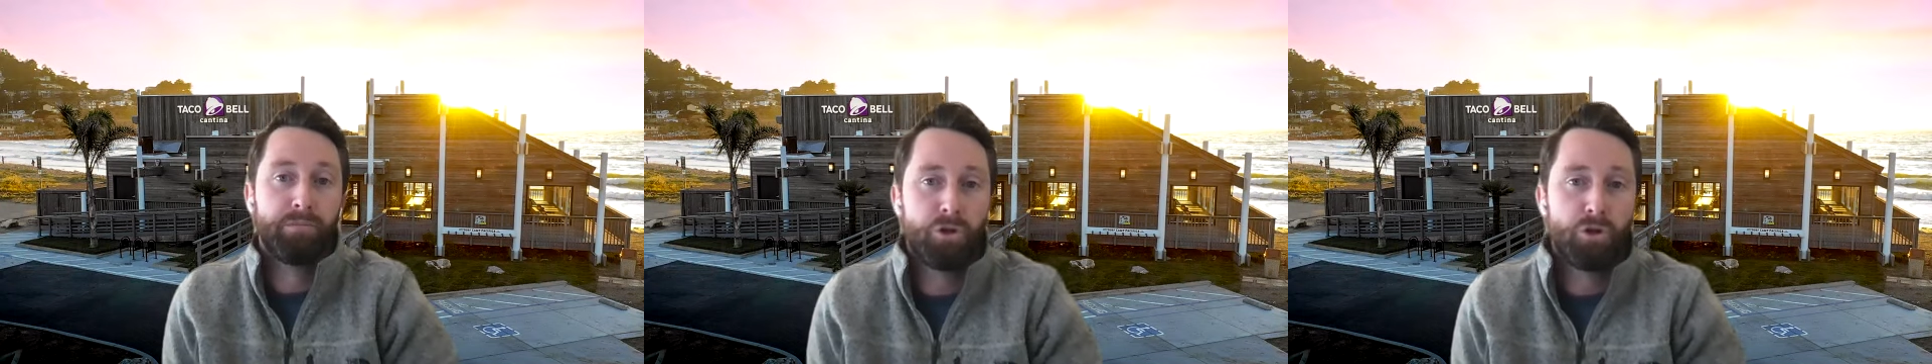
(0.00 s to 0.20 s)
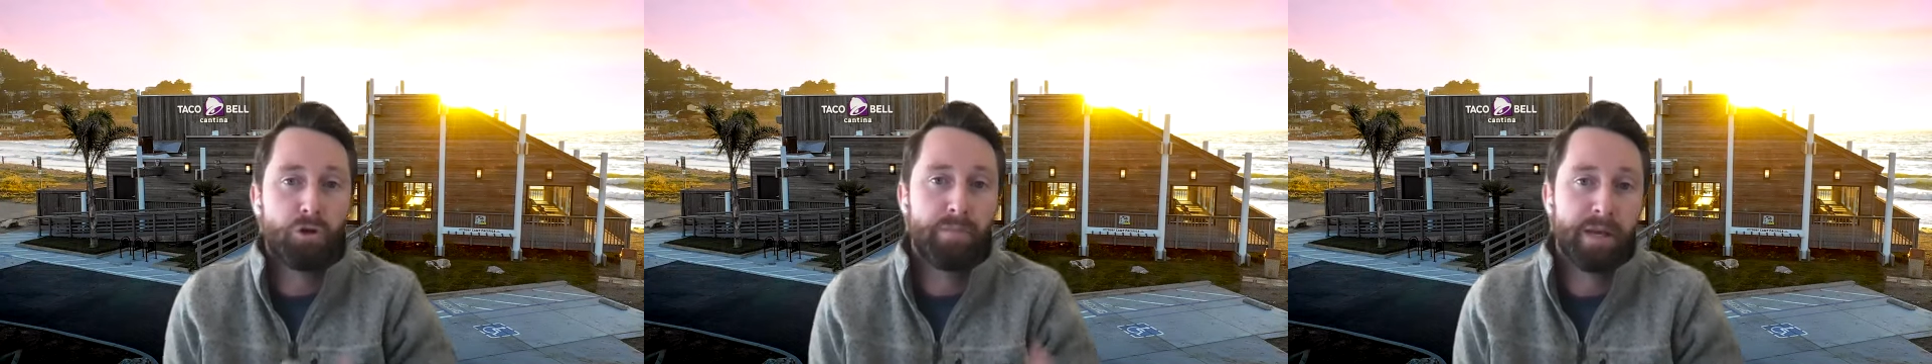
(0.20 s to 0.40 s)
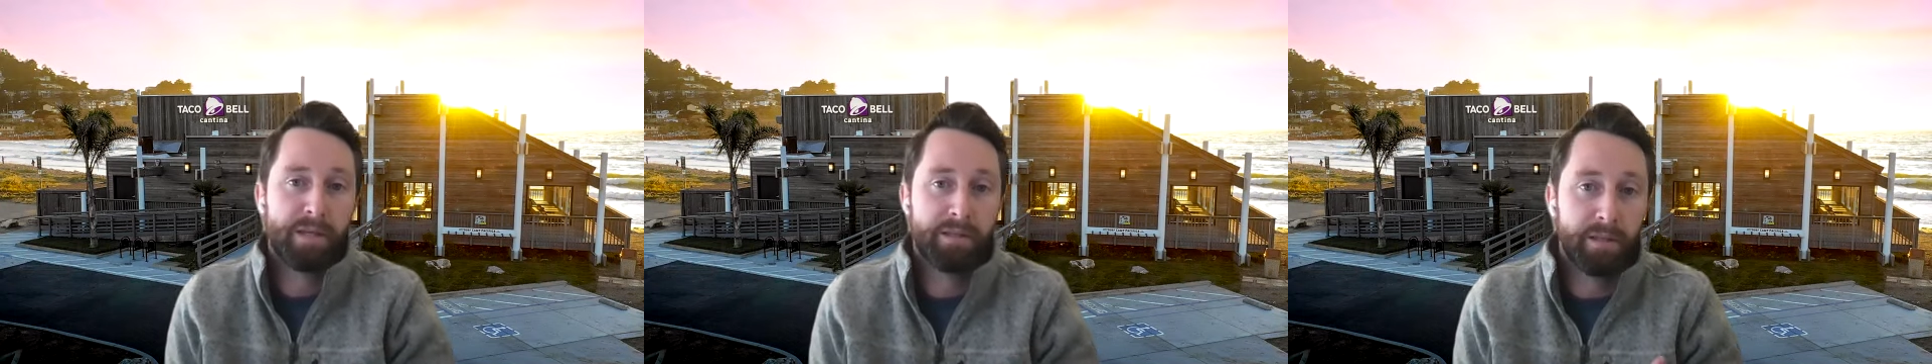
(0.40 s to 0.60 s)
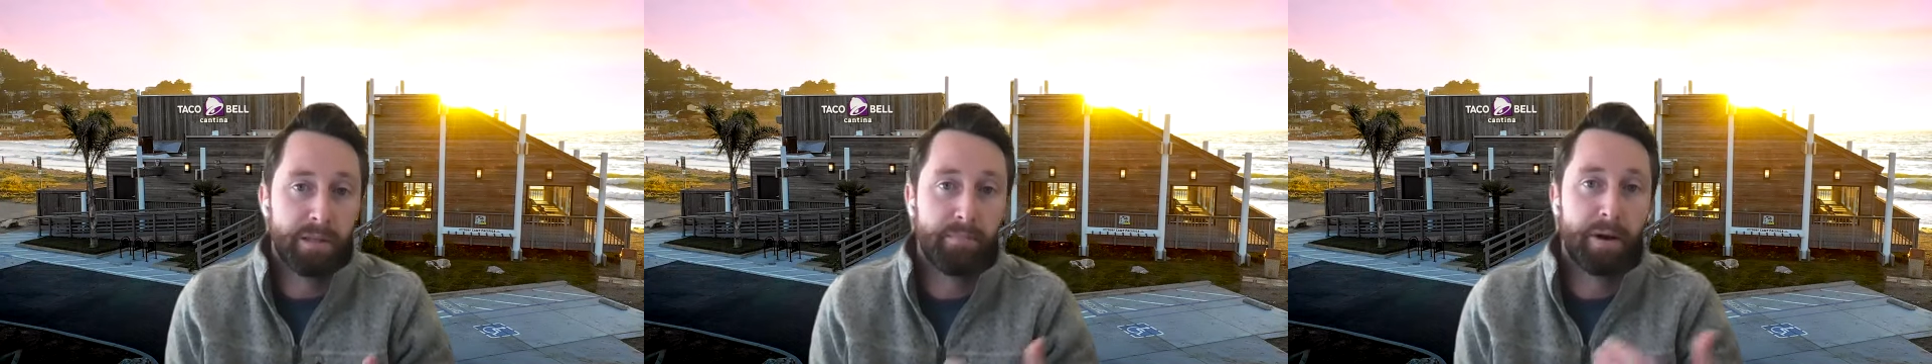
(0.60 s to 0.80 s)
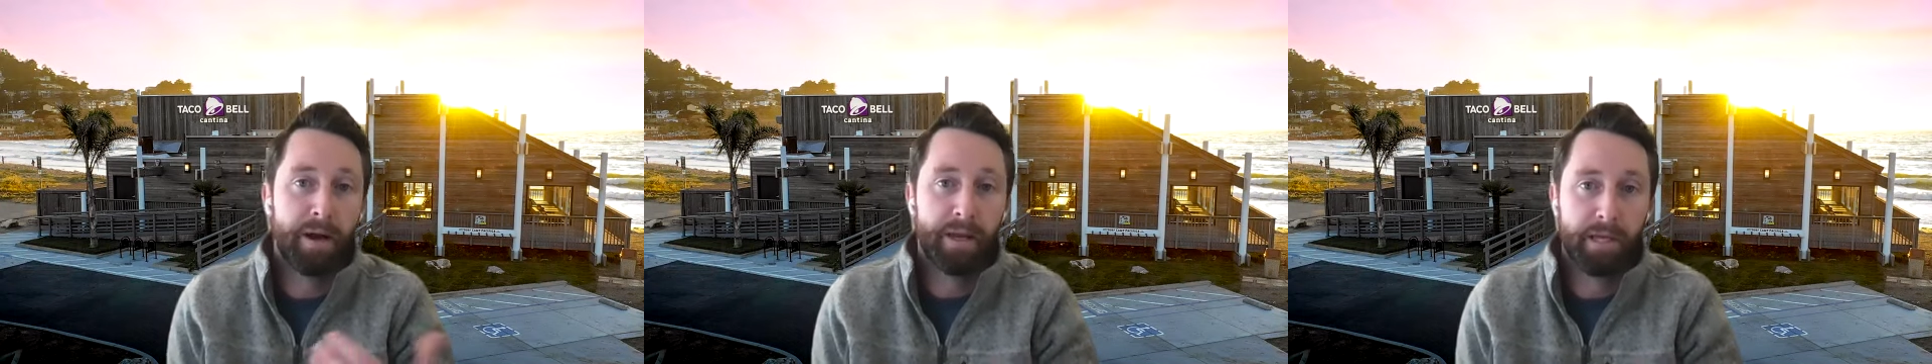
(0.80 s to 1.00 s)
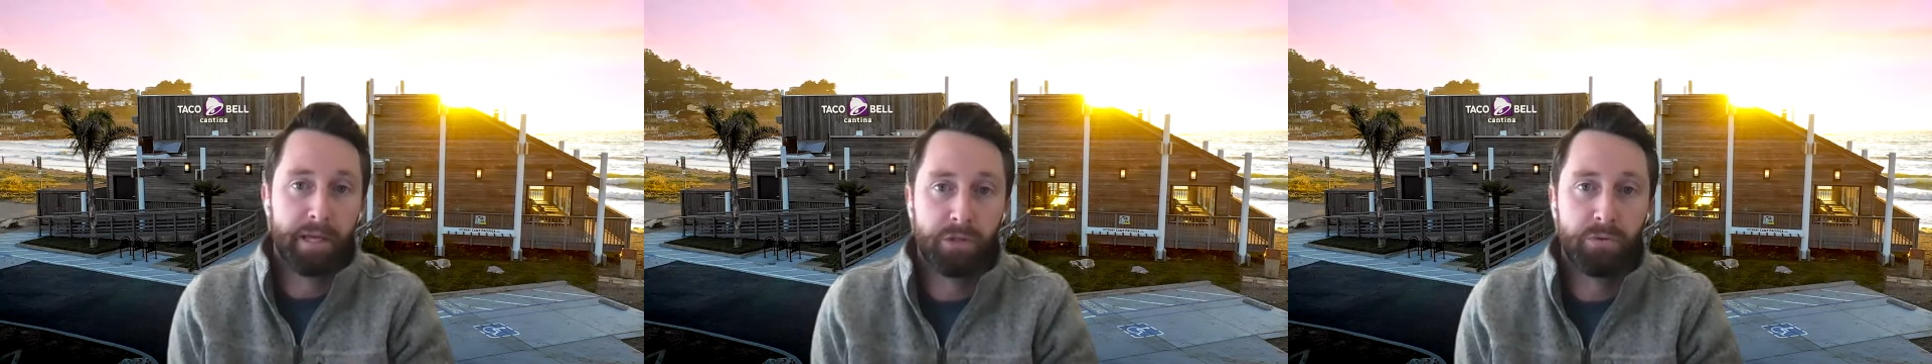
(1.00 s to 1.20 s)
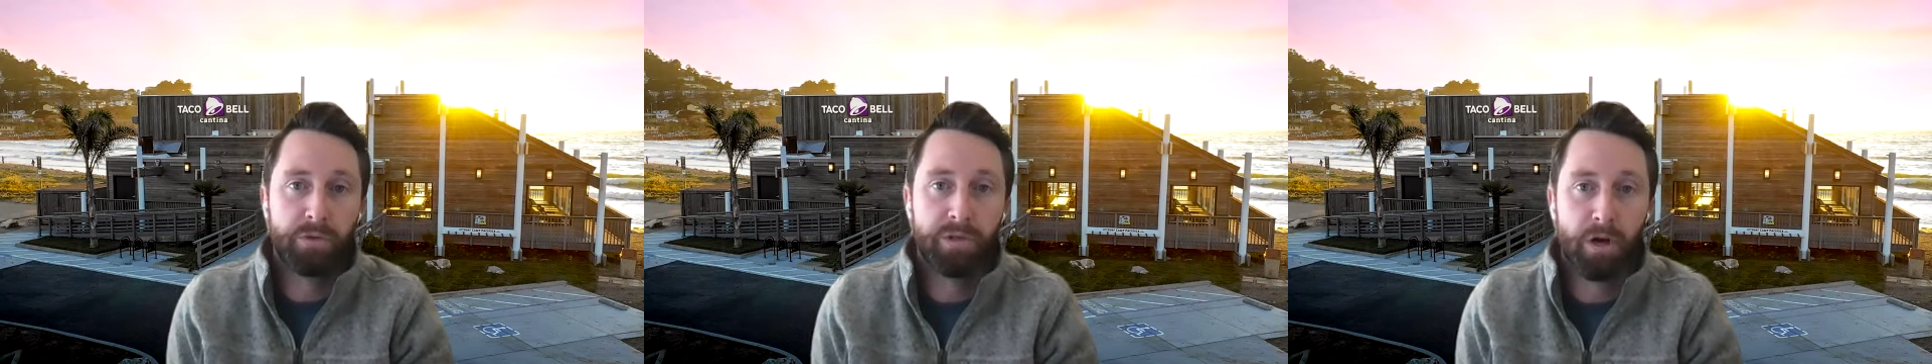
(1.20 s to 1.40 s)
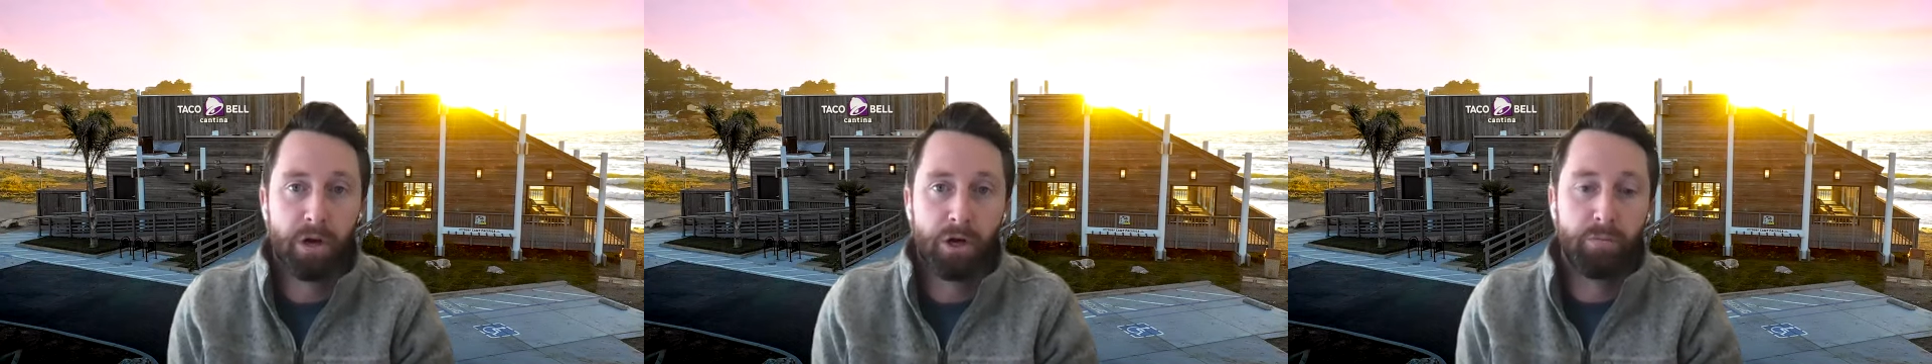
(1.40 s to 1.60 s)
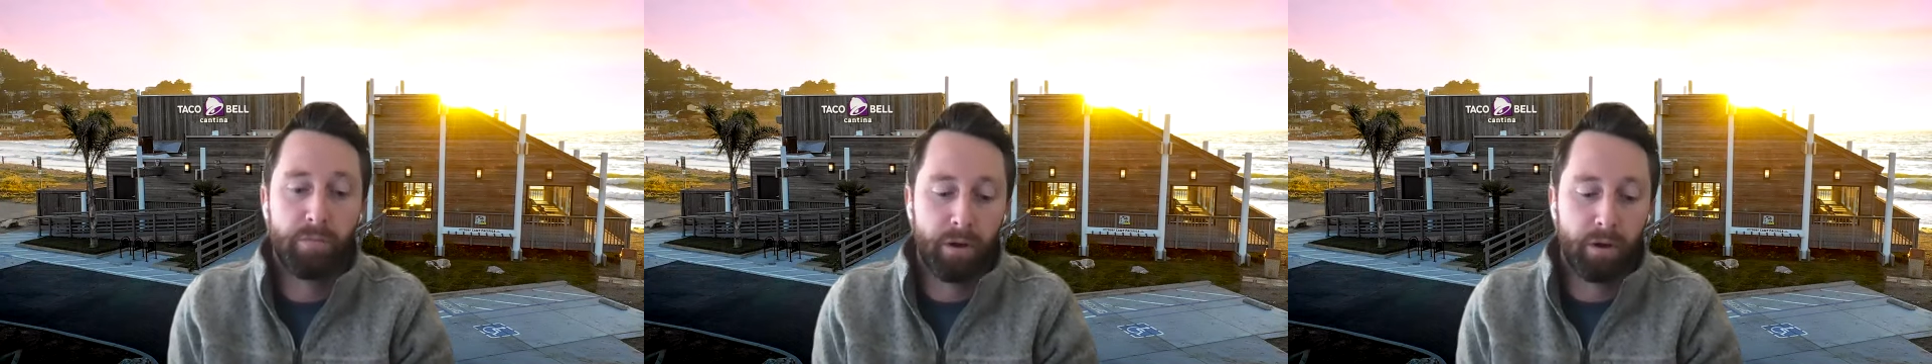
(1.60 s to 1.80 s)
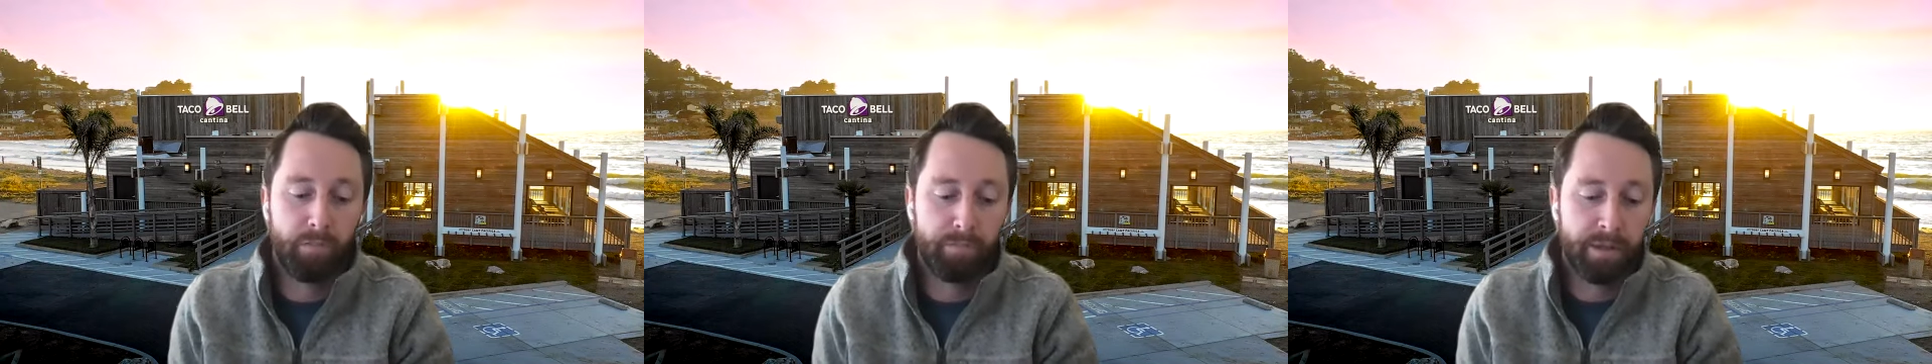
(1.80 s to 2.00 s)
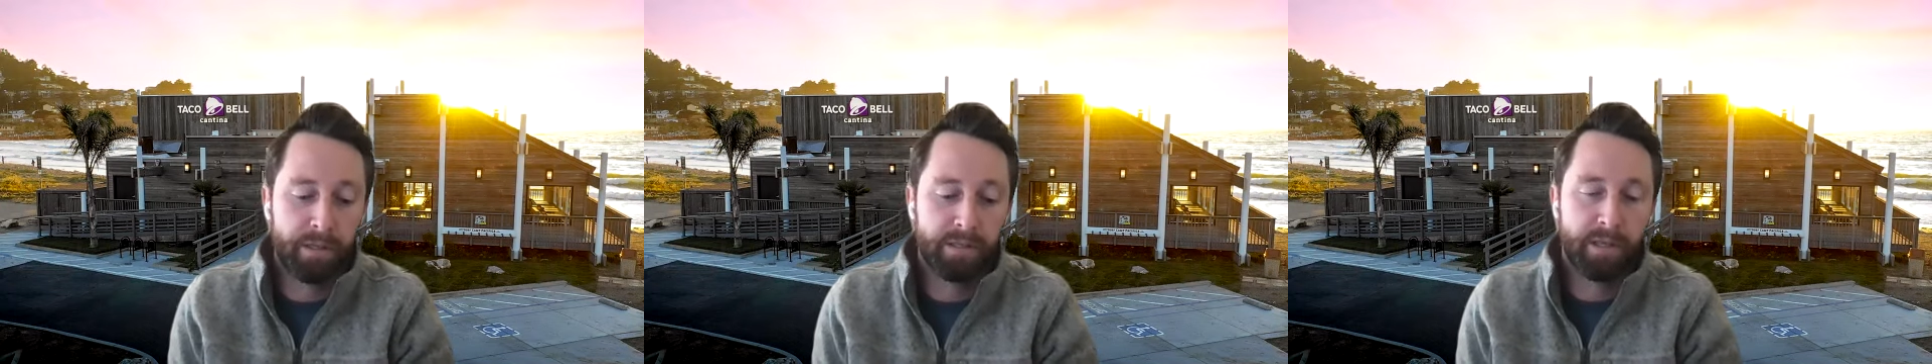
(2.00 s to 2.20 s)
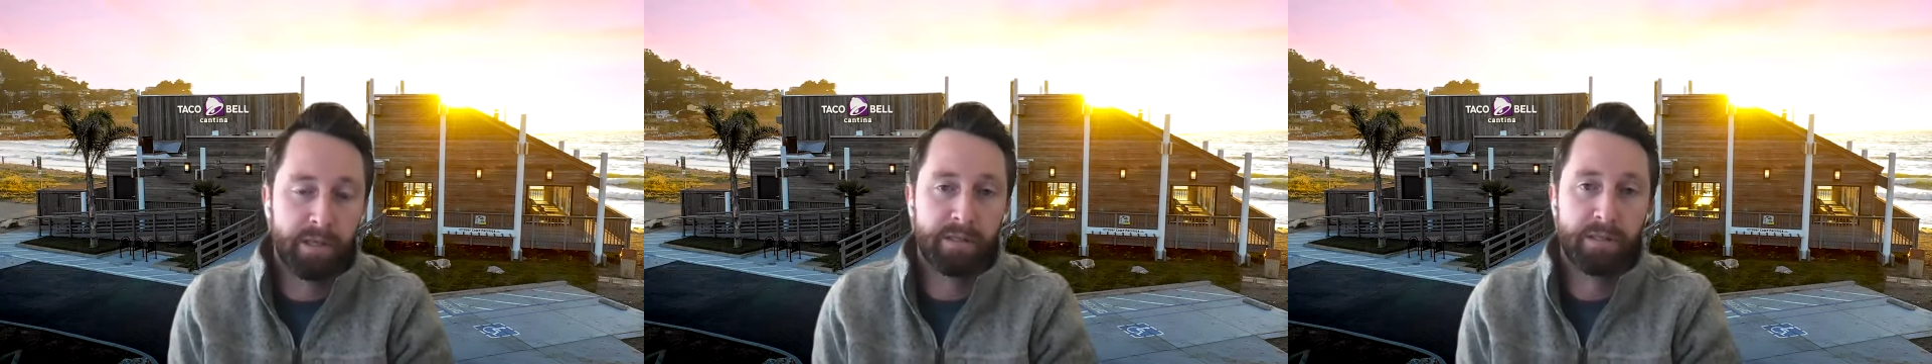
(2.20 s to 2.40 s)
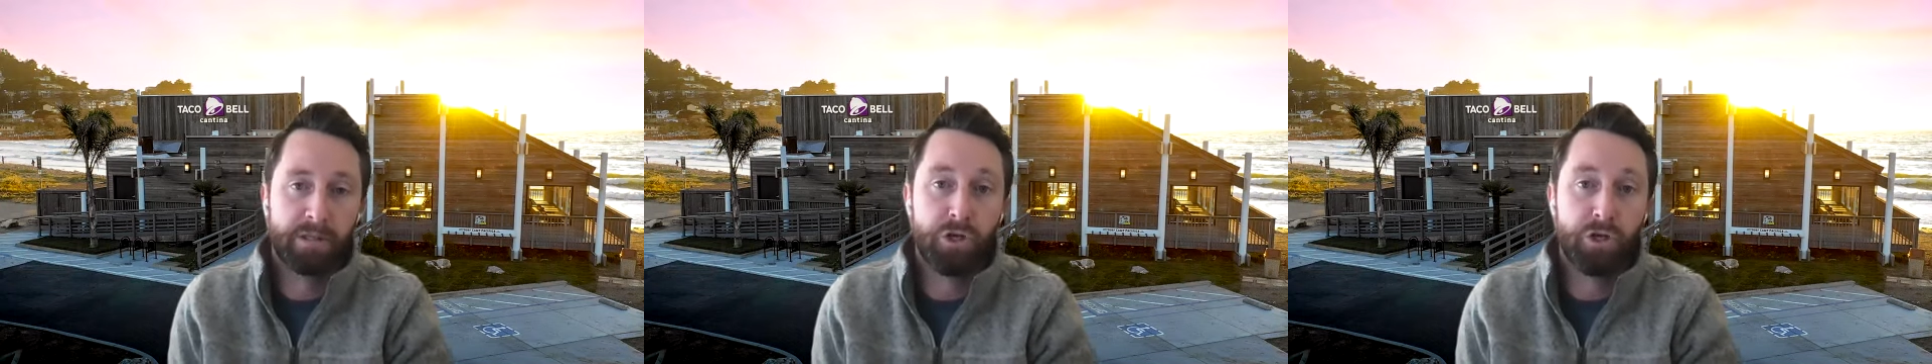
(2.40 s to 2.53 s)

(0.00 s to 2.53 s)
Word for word: you could basically buy into a Taco Bell business.